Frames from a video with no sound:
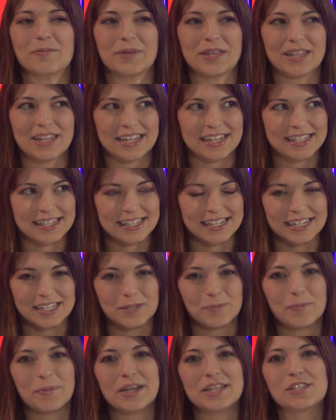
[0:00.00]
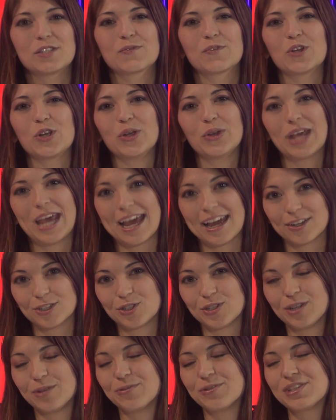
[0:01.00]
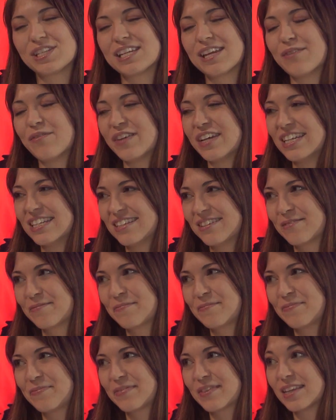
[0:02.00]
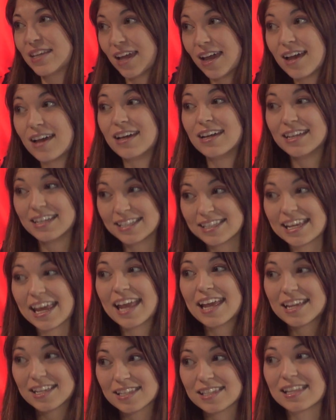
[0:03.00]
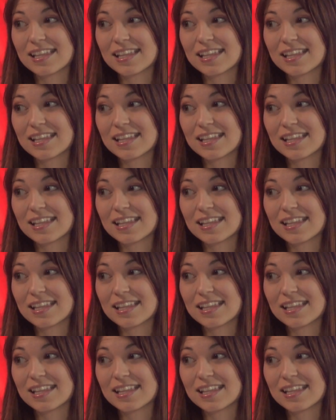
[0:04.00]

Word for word: be like six months for you to actually receive That's it. Not true. Yeah, it takes no,